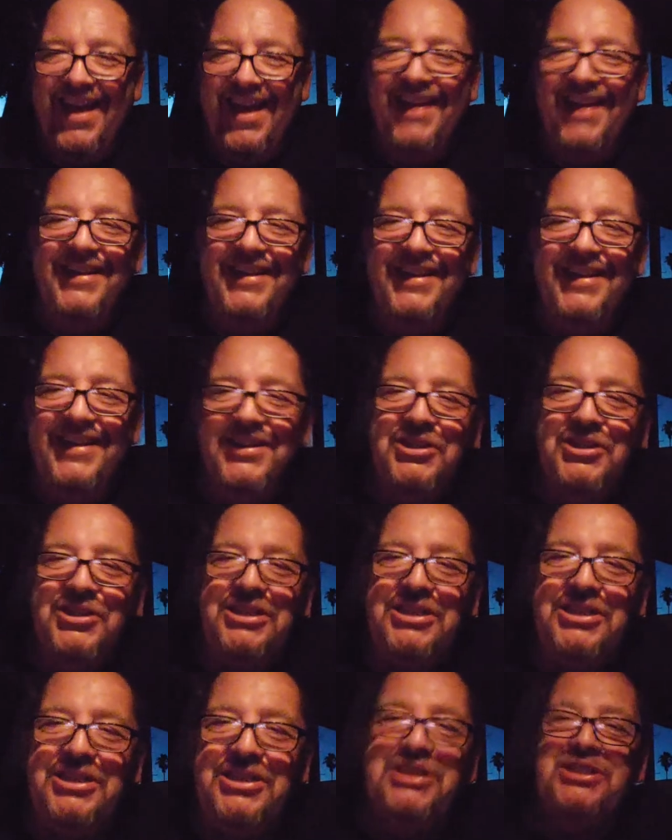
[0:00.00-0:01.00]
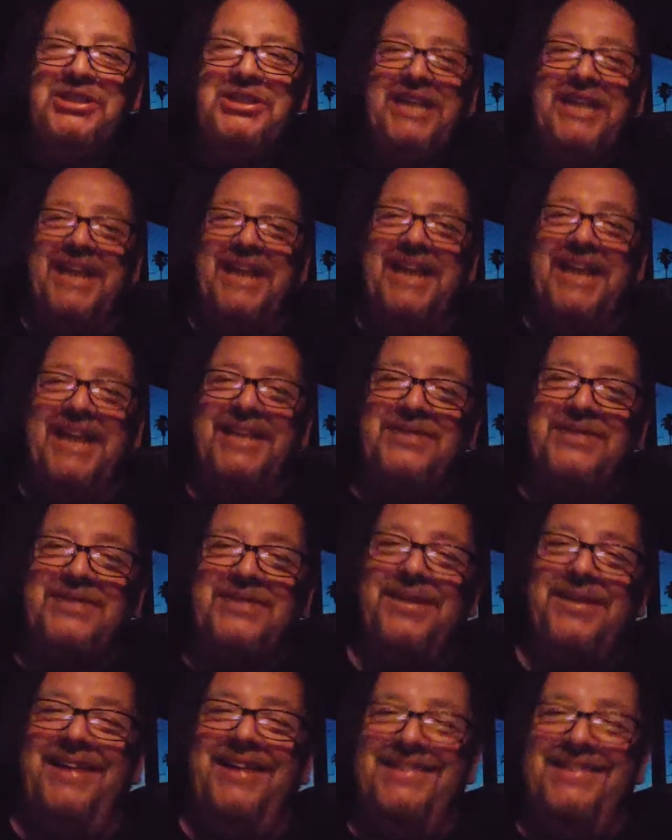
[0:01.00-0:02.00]
I need a she shed, that's
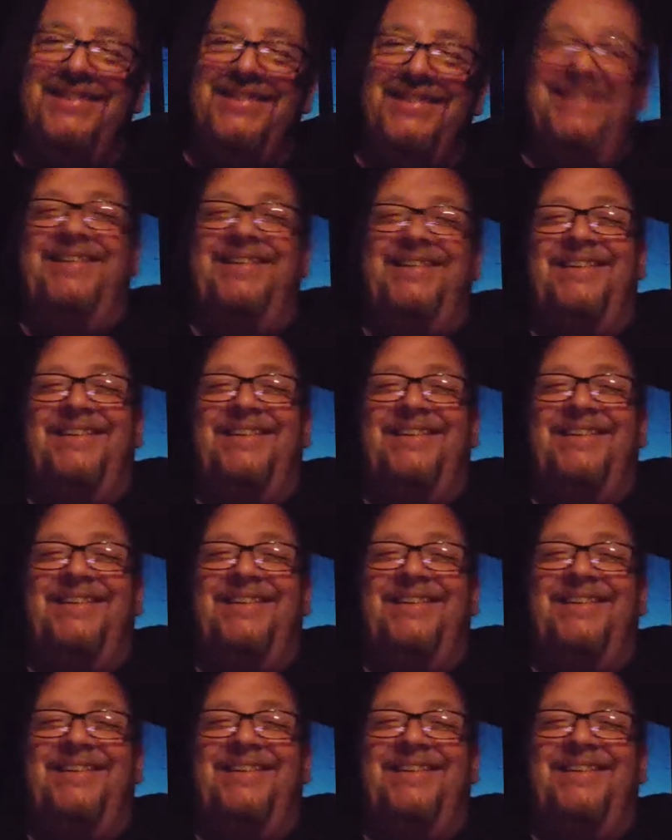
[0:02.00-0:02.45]
what I need.